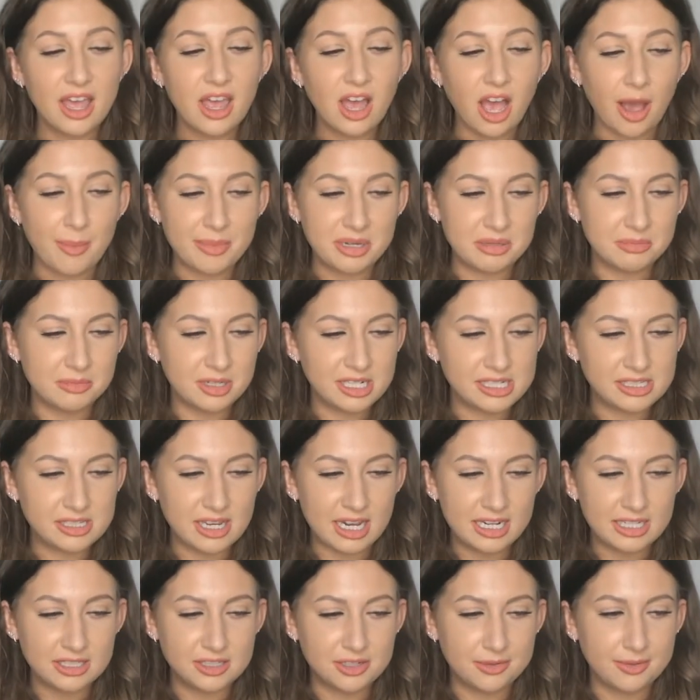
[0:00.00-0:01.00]
I mean, I'm not
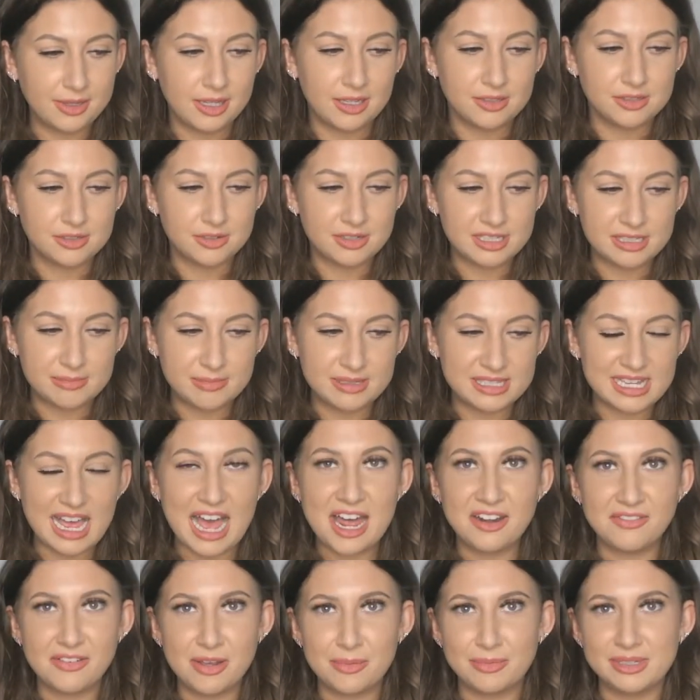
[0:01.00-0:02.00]
entirely sure what those Christmas
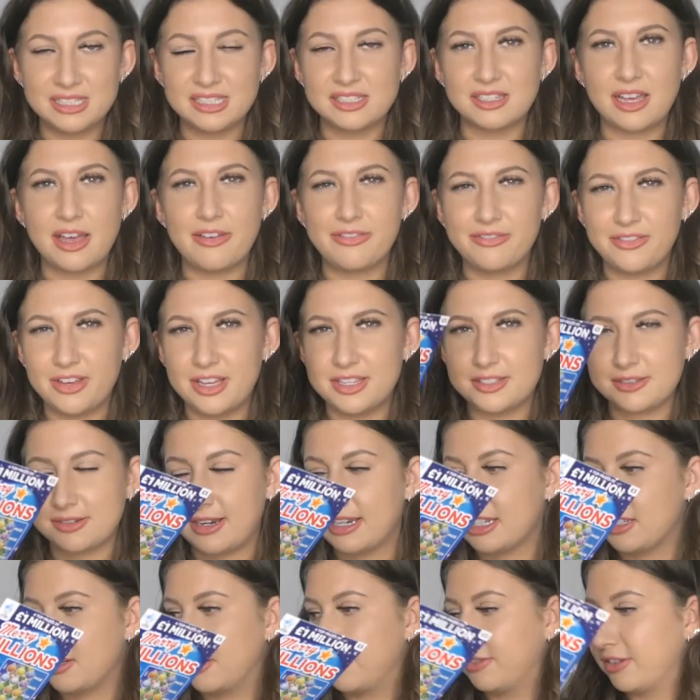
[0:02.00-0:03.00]
advent ones that I first
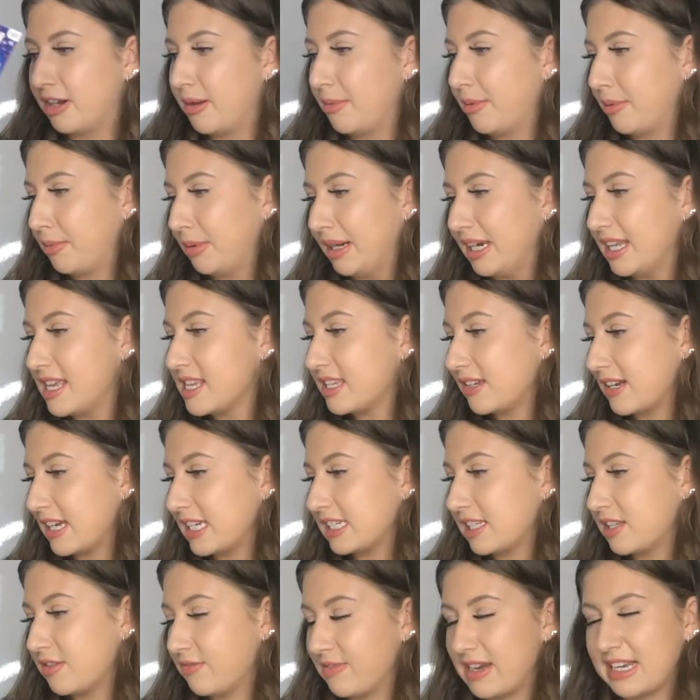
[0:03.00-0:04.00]
scratched off were, but when I
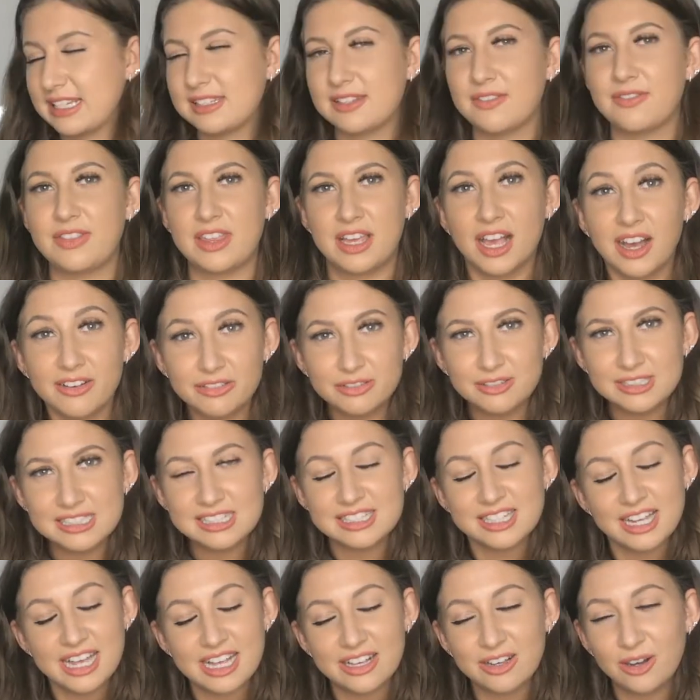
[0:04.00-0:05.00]
scratch the rest of the other ones
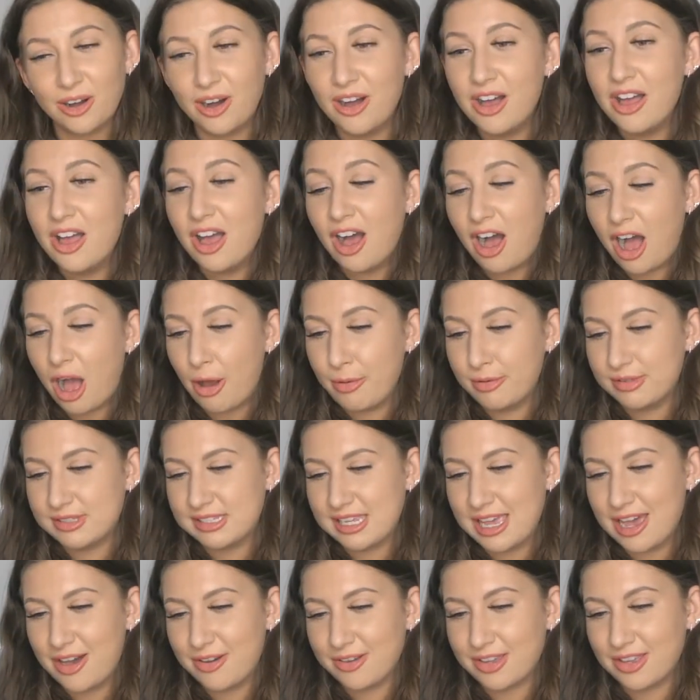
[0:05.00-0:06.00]
that I got, I will
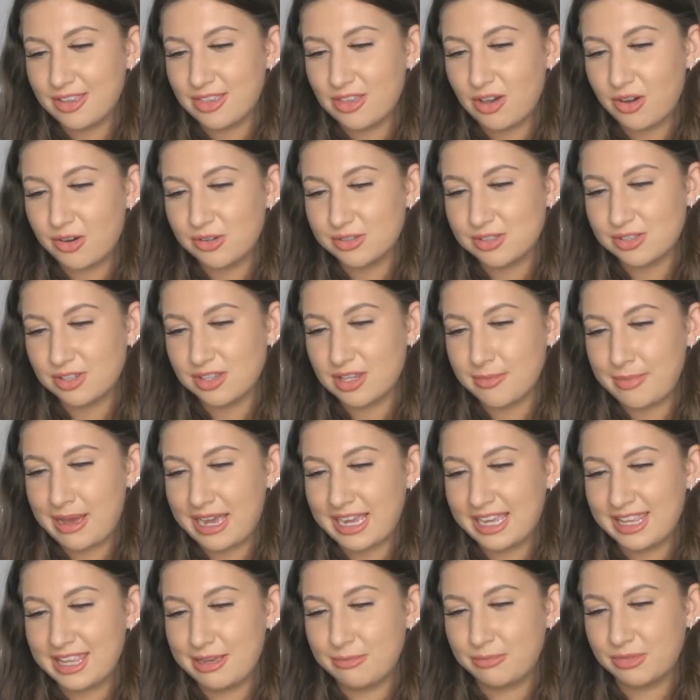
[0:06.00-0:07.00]
tell you the odds on the back
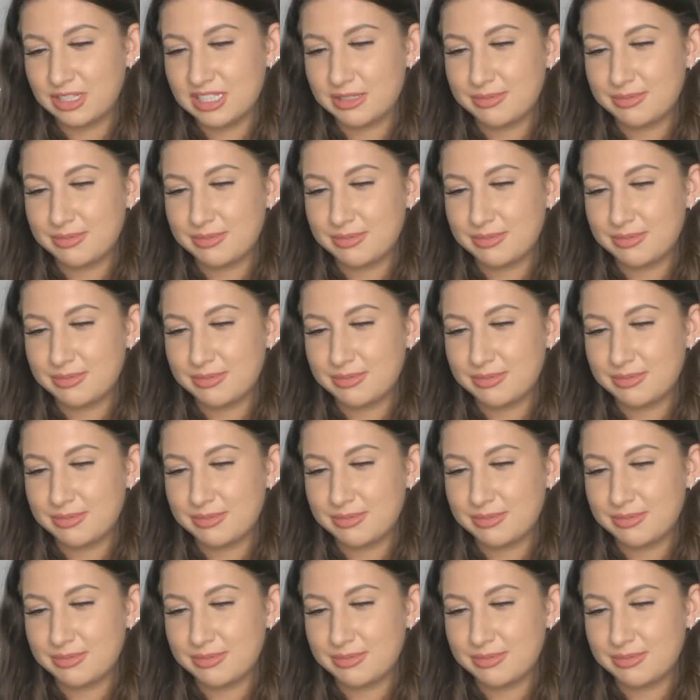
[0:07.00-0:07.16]
of them ones.